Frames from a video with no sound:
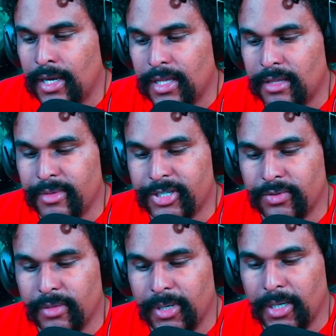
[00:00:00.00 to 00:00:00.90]
The
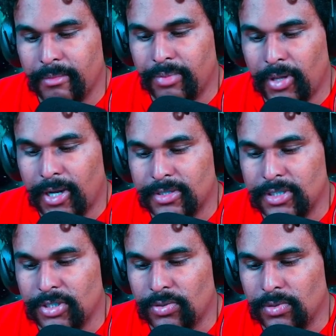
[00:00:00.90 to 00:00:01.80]
mystery man blocked the
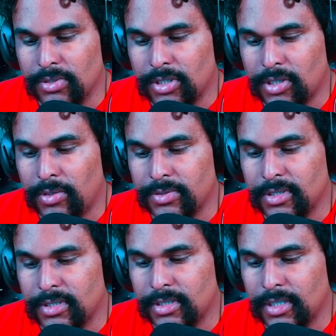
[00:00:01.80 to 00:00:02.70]
doors
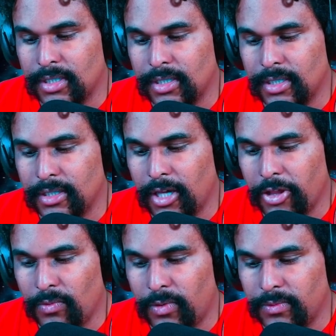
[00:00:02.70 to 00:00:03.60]
closest, and the other
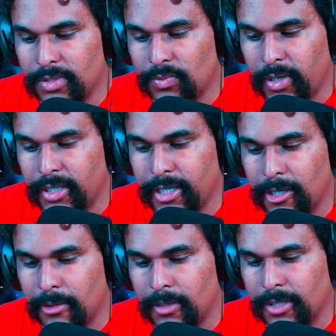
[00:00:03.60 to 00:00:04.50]
one was way
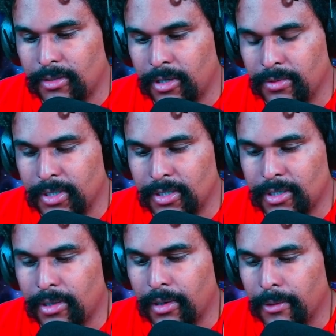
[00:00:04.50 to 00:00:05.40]
down at the other end of the
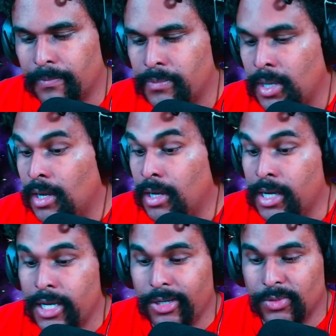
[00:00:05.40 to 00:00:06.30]
car.
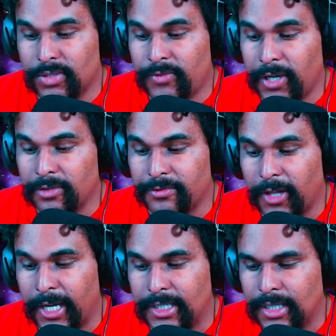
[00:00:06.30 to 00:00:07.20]
It was fight or
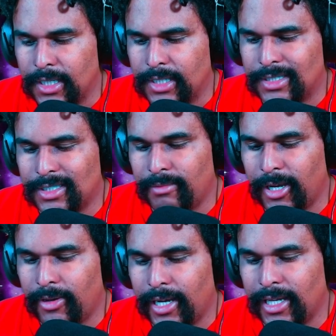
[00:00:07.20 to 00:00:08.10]
flight, and somehow
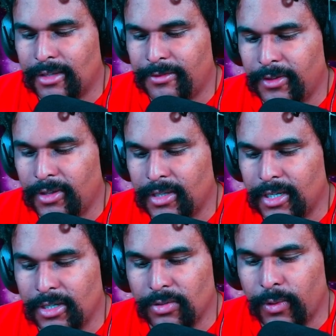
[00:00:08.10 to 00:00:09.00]
I had the feeling that
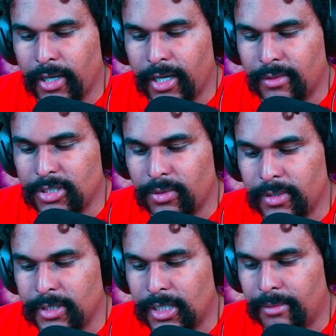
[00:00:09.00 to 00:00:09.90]
either way I was going
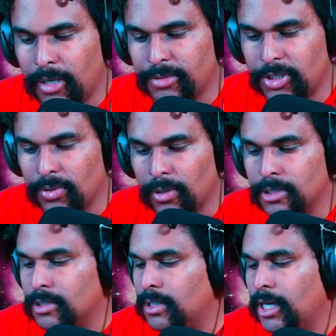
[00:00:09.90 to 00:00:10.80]
to come up short.
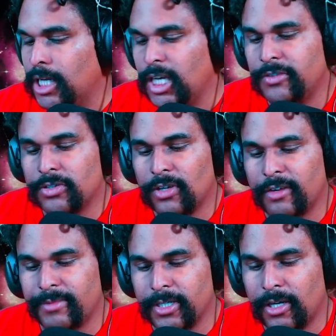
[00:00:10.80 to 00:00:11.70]
Even Krav
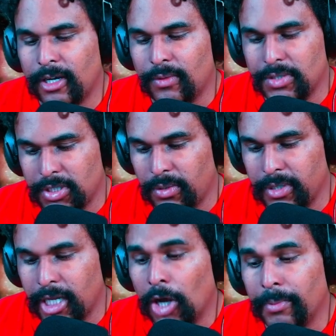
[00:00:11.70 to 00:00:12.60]
Maga wasn't going to
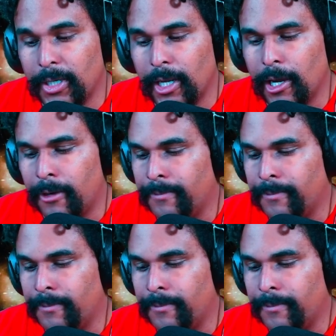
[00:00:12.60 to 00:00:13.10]
help me now.